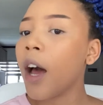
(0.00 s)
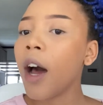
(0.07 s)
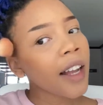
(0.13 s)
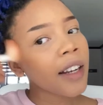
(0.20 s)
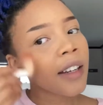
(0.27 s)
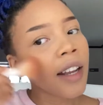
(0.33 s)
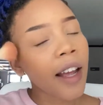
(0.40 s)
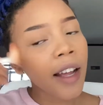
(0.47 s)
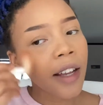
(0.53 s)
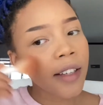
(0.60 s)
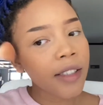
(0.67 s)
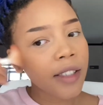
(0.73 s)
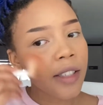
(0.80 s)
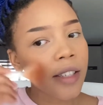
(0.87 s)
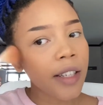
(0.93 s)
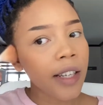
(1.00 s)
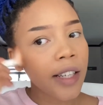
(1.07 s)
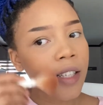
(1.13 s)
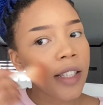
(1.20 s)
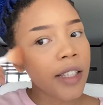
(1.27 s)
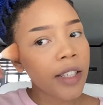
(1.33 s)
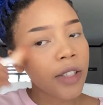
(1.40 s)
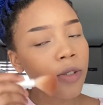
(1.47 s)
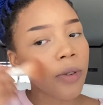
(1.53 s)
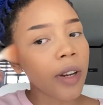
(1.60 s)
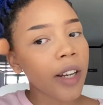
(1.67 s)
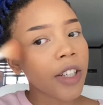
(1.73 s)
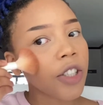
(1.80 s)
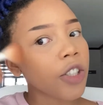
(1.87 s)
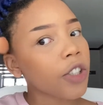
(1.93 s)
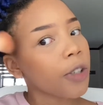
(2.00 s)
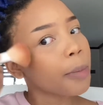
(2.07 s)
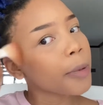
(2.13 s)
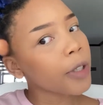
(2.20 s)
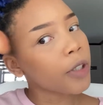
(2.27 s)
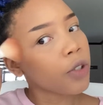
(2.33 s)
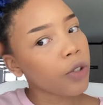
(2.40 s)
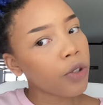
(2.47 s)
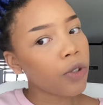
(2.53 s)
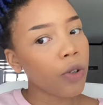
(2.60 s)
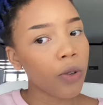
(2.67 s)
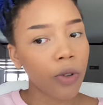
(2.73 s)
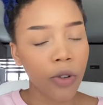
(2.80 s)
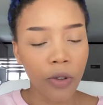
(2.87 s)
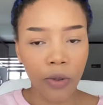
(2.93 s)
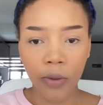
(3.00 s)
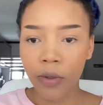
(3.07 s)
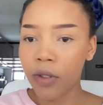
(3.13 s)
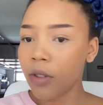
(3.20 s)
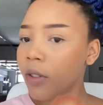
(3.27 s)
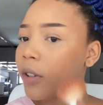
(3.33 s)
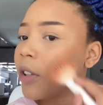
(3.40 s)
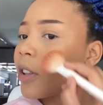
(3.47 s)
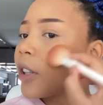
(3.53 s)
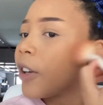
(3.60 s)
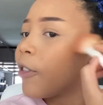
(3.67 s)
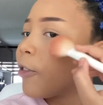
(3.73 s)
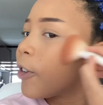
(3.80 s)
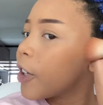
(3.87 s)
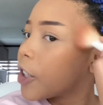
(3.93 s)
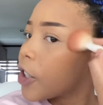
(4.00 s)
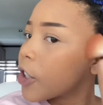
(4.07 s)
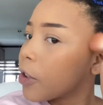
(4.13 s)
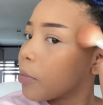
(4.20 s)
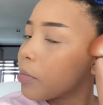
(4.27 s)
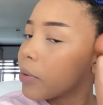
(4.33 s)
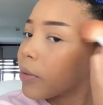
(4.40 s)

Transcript: And Leslie's relationship is so cute. Their friendship,